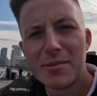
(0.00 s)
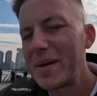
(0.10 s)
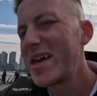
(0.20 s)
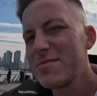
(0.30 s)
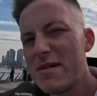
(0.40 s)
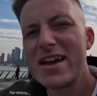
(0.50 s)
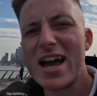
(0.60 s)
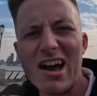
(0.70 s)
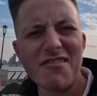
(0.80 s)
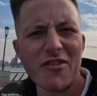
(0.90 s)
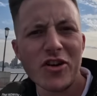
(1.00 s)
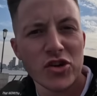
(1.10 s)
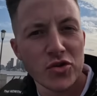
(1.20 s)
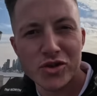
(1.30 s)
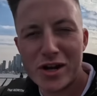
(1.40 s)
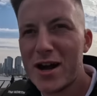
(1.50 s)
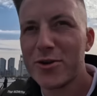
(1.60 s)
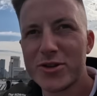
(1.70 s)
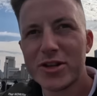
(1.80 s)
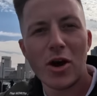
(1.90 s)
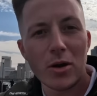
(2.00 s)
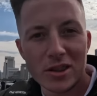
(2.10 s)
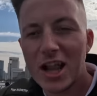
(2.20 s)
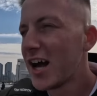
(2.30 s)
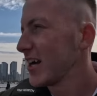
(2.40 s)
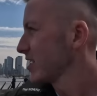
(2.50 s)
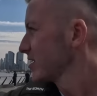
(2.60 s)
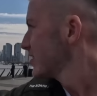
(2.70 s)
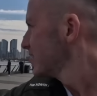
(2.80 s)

but he may have a huge crowd online.